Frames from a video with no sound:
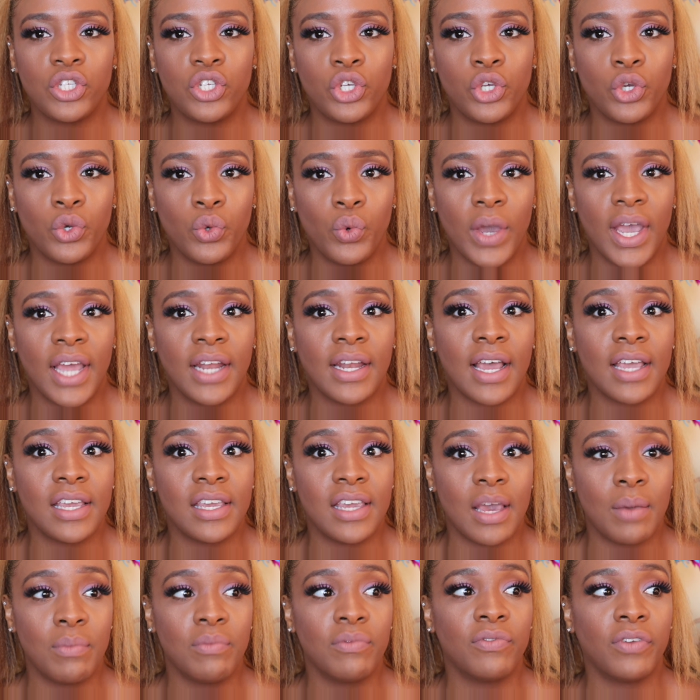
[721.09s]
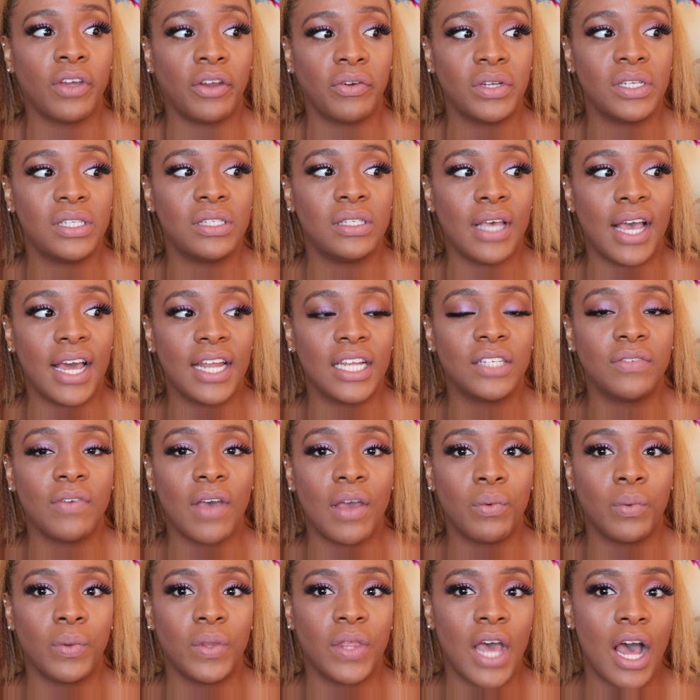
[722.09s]
two and I am very
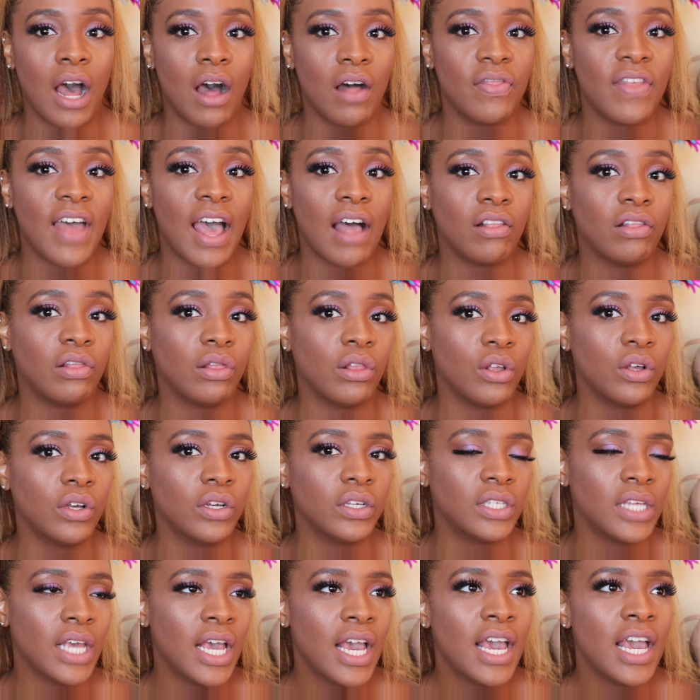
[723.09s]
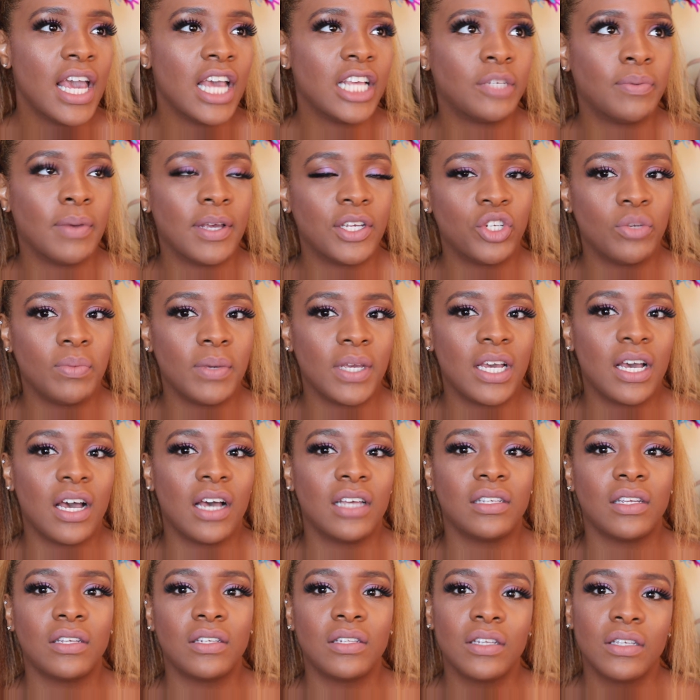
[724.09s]
satisfied with how that looks, especially
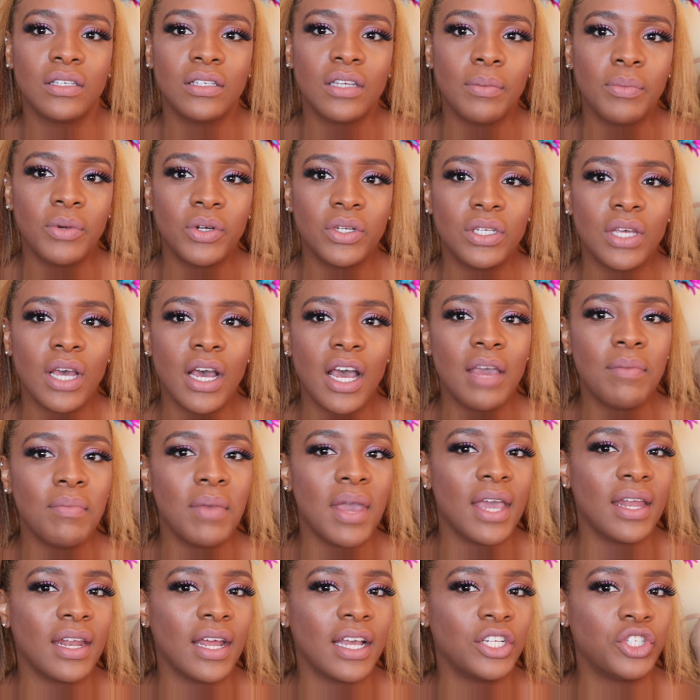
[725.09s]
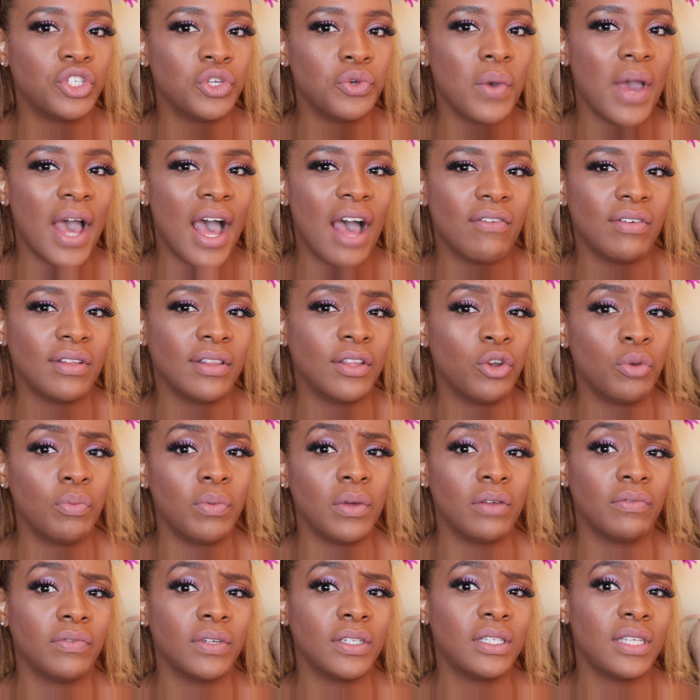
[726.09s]
because it's the summertime and I do have a little
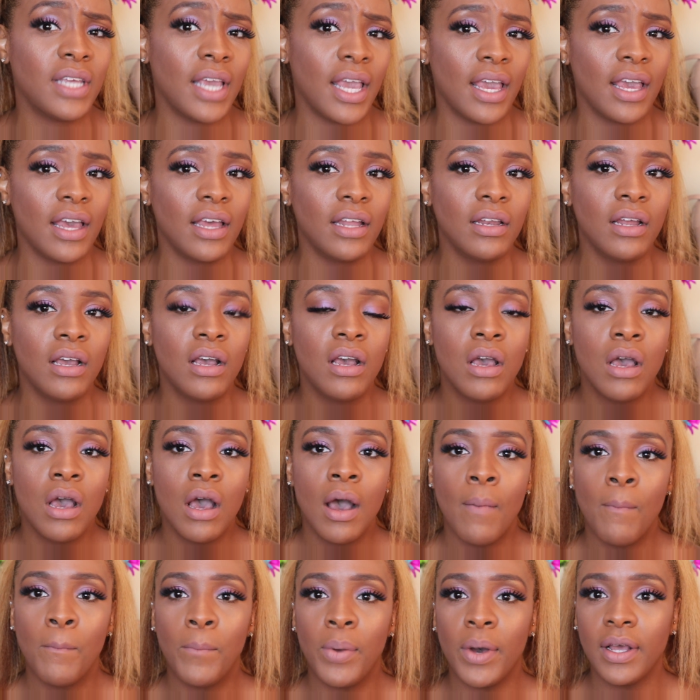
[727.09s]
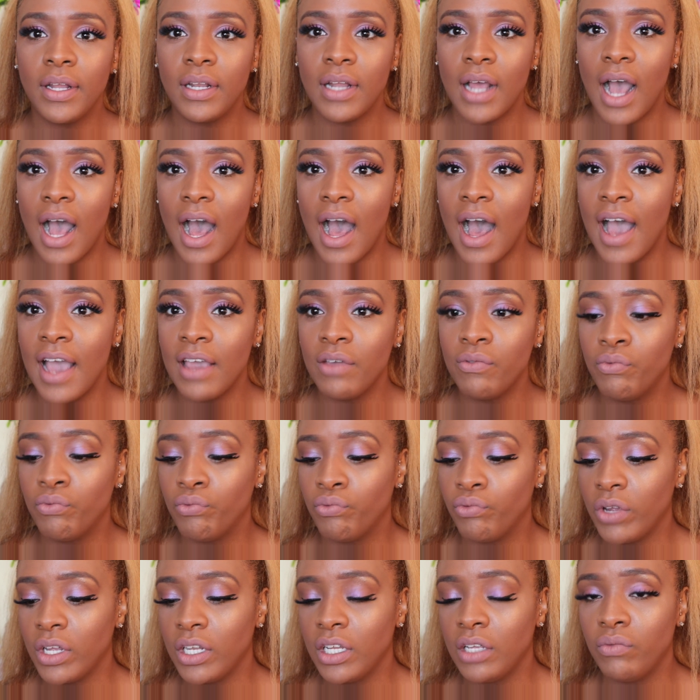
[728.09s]
bit of a tan, but I
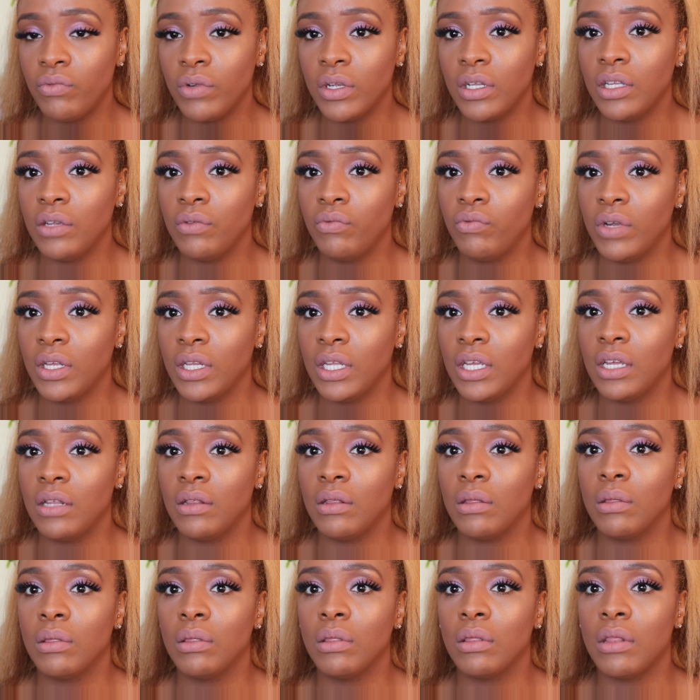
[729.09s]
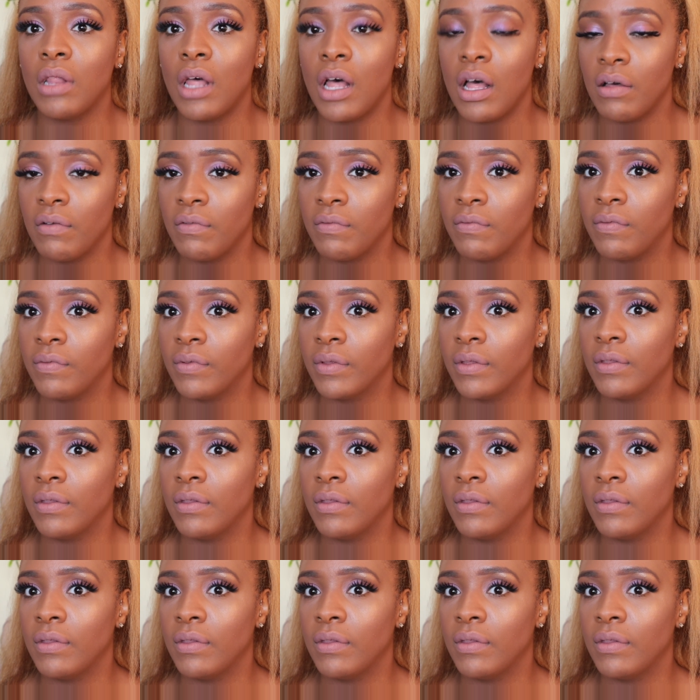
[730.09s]
really love